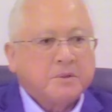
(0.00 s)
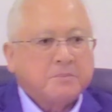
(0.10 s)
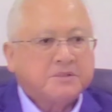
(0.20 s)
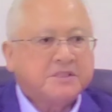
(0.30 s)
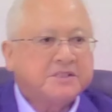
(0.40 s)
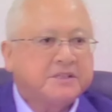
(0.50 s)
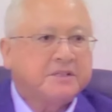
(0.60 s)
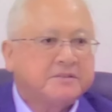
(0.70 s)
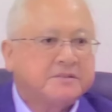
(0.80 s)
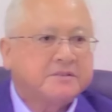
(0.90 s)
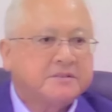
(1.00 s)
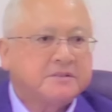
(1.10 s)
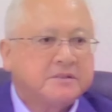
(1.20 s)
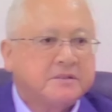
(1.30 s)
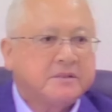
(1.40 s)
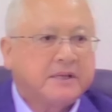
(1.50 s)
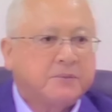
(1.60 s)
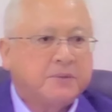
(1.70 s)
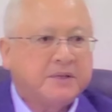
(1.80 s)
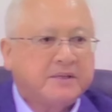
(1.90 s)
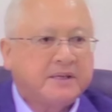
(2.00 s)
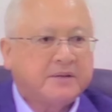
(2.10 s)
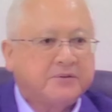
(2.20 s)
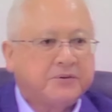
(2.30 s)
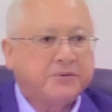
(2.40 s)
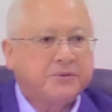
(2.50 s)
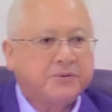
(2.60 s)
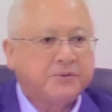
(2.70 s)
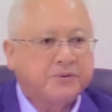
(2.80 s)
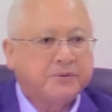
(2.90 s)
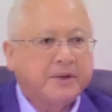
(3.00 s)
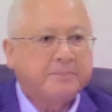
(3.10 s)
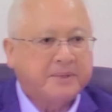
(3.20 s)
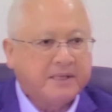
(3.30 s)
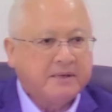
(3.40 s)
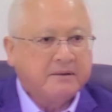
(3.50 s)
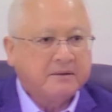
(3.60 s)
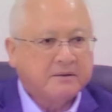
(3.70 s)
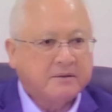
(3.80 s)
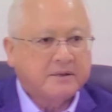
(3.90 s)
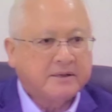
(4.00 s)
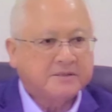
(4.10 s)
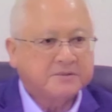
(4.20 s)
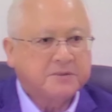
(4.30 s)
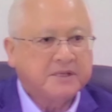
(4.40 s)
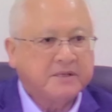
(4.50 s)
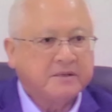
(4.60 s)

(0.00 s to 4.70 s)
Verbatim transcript: Position is that we intend to appeal early next week.